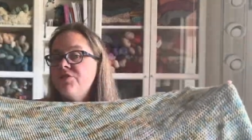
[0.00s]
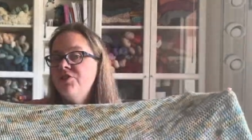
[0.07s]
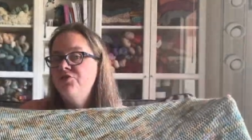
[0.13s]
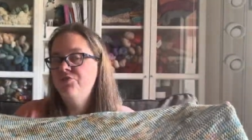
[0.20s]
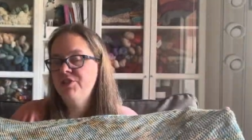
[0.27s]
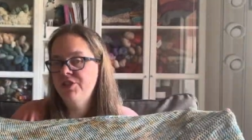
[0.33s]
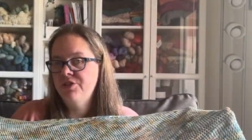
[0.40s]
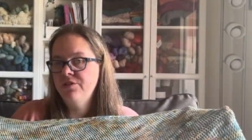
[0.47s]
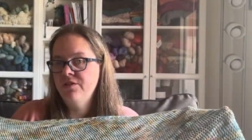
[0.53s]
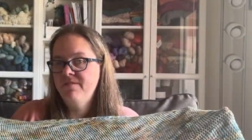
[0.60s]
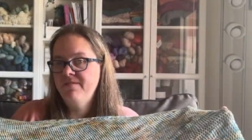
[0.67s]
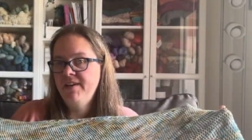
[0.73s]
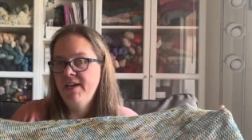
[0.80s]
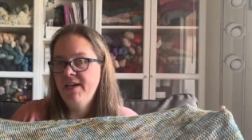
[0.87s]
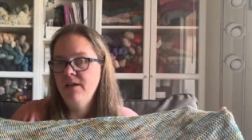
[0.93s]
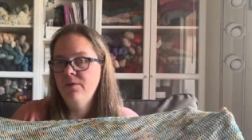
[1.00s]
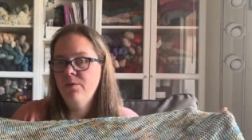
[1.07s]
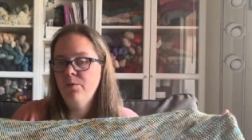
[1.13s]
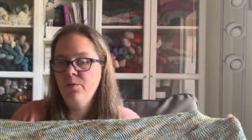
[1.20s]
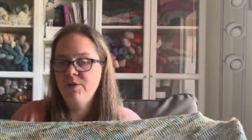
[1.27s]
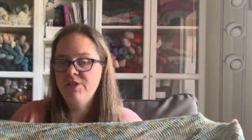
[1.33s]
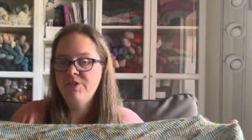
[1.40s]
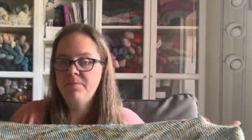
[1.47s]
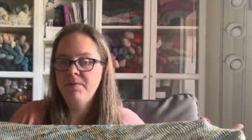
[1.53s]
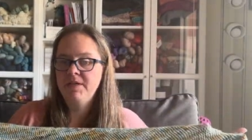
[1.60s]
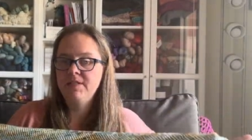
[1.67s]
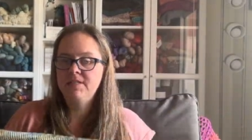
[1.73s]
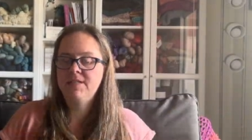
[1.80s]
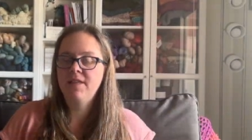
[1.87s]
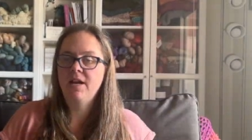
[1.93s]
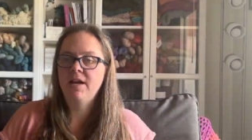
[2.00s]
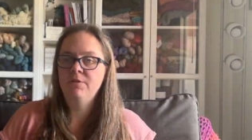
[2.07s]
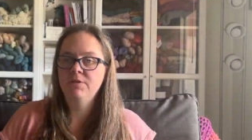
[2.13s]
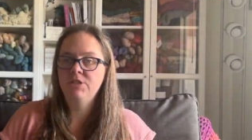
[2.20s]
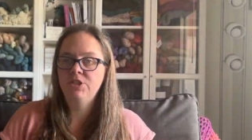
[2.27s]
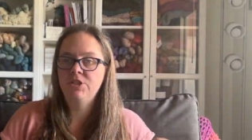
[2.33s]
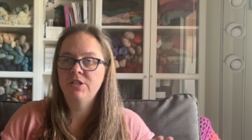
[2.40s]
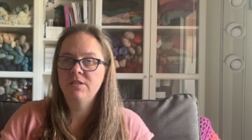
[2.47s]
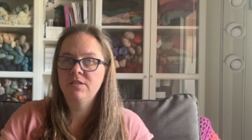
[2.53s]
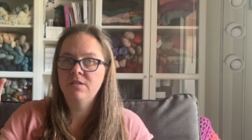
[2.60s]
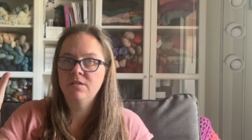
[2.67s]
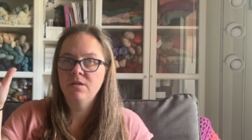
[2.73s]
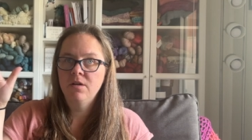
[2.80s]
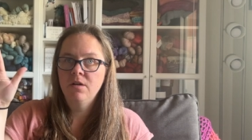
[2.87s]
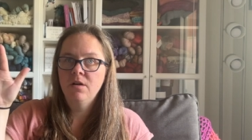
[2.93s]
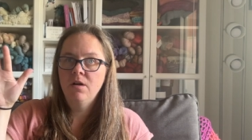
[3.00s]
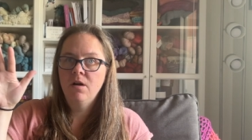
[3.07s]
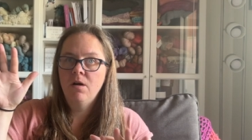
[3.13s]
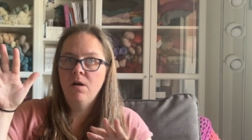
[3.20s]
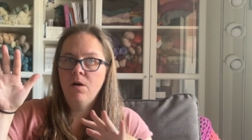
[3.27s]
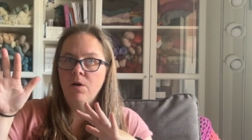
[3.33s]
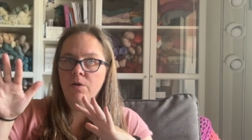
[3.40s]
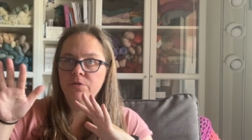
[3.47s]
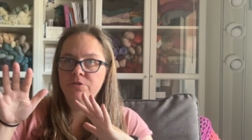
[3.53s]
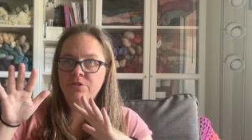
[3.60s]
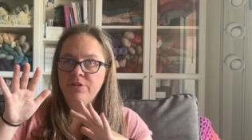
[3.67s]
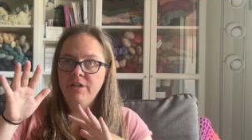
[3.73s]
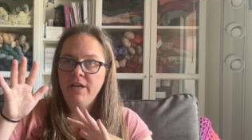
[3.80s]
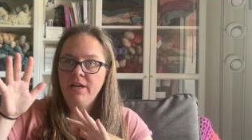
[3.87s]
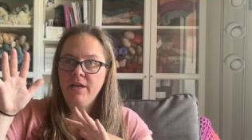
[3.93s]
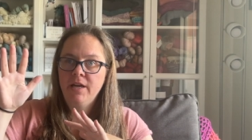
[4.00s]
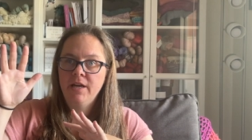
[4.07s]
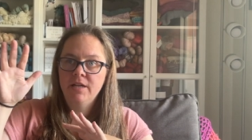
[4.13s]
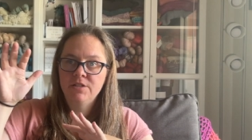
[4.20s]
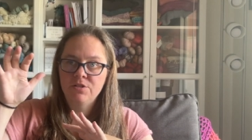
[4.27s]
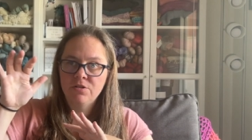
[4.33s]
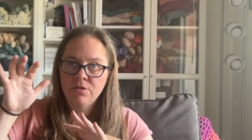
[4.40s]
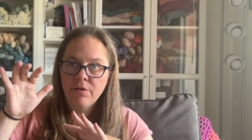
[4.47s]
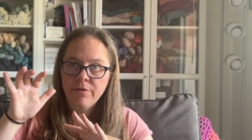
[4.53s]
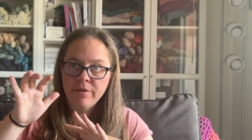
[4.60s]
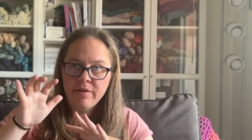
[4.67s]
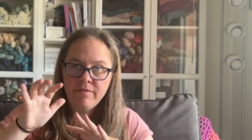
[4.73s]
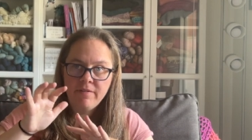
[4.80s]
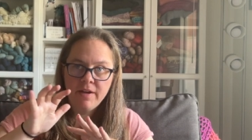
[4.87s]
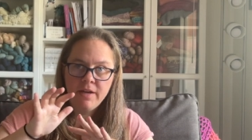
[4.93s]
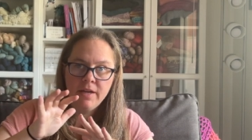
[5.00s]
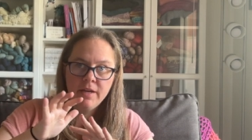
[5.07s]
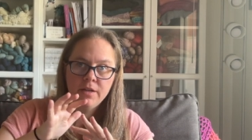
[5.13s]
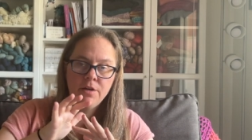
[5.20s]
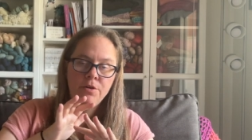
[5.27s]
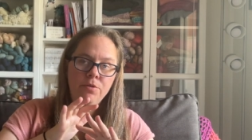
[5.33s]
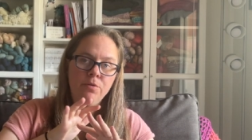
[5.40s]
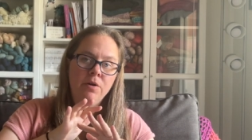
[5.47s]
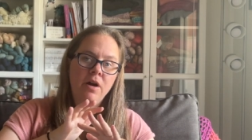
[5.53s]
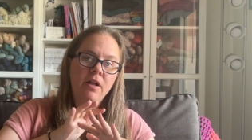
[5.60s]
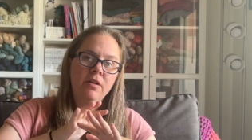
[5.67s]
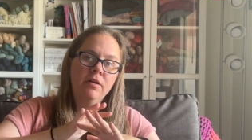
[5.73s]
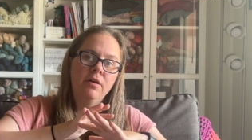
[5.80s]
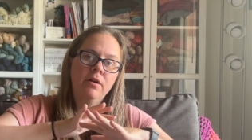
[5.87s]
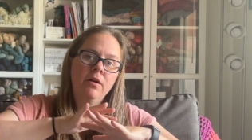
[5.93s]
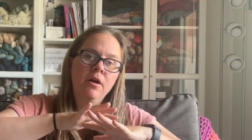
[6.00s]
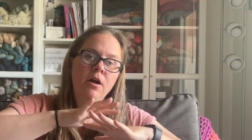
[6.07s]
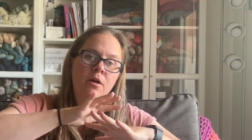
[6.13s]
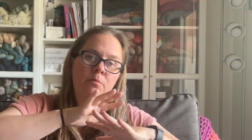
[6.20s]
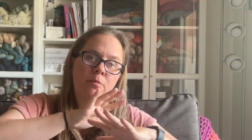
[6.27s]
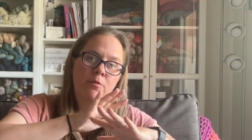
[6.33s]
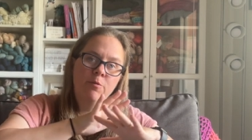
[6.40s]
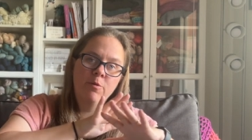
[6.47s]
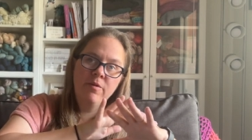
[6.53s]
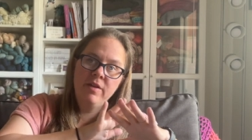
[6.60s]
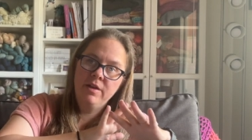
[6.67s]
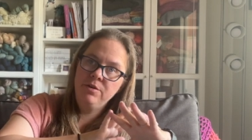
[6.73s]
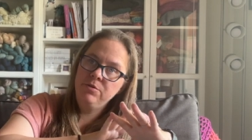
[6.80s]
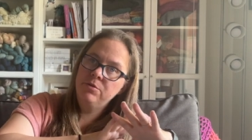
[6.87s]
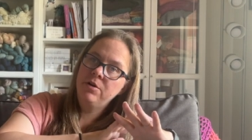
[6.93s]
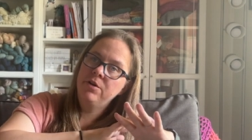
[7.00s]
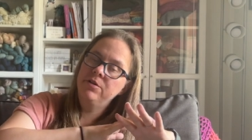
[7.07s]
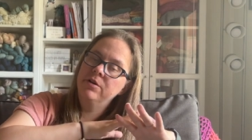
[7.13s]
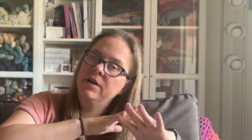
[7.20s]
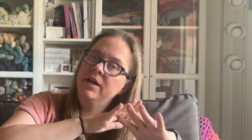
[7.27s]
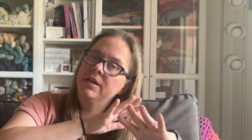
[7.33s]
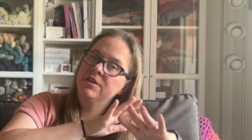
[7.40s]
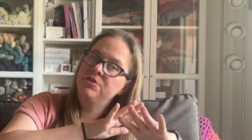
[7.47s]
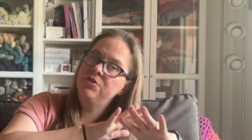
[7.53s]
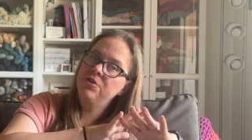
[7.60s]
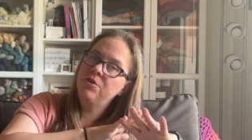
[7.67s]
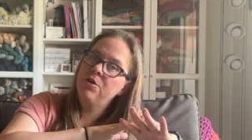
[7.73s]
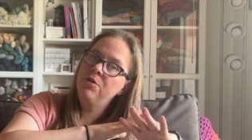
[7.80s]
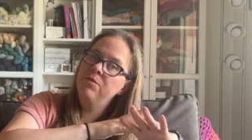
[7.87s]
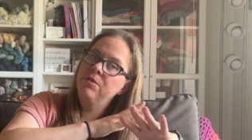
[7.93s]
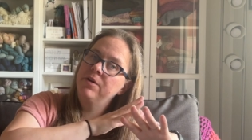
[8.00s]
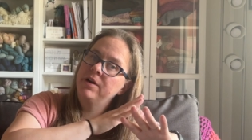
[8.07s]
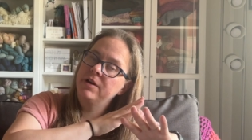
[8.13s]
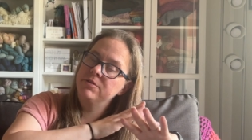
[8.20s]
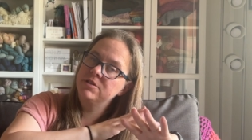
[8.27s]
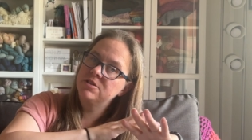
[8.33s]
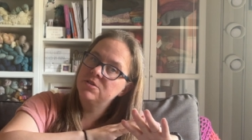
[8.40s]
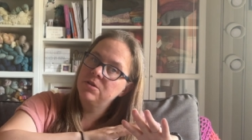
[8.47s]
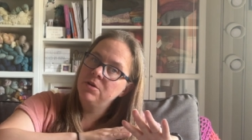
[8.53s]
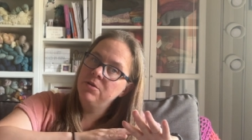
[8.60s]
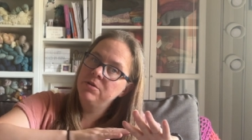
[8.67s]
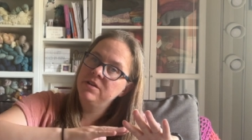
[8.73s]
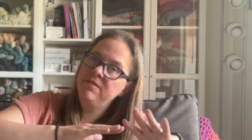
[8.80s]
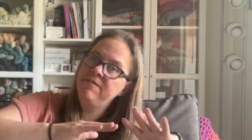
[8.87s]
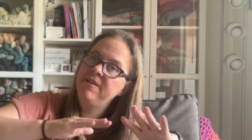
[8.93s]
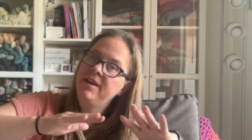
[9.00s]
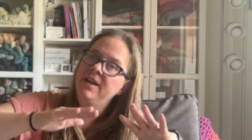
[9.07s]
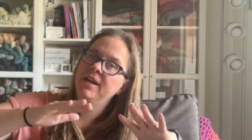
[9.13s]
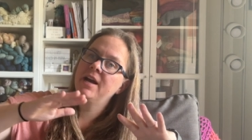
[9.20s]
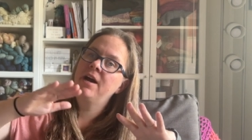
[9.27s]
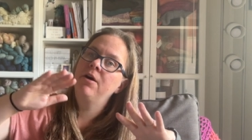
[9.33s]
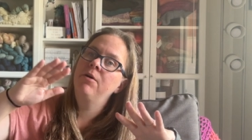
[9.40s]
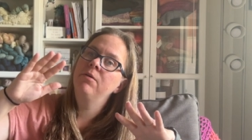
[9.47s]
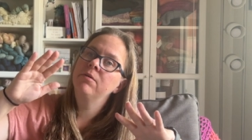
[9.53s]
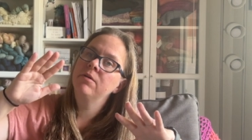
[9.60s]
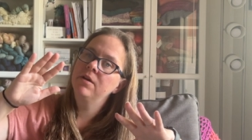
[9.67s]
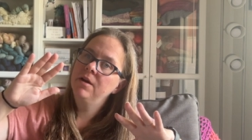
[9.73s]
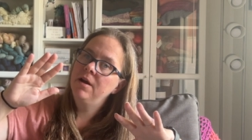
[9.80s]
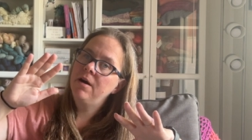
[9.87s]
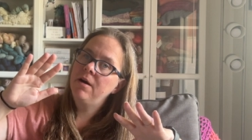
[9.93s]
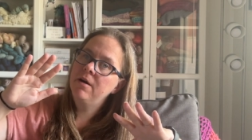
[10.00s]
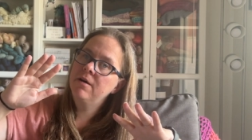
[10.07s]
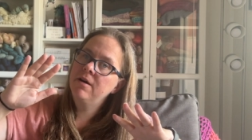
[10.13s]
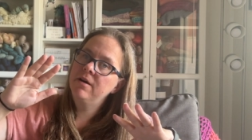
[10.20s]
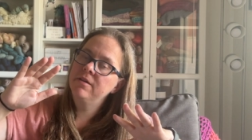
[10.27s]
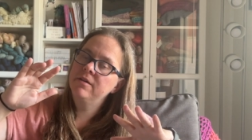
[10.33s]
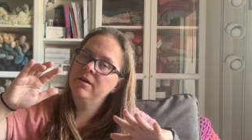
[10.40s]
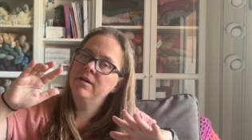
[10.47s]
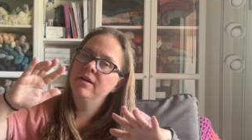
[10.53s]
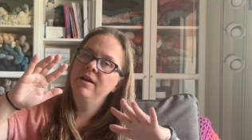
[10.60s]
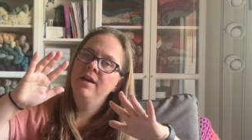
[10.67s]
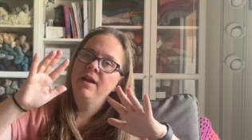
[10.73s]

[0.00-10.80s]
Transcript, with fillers: a traditional fade, which means that I was just alternating and slowly fading in a new color before that new color kind of took over, and I was slowly fading out a color,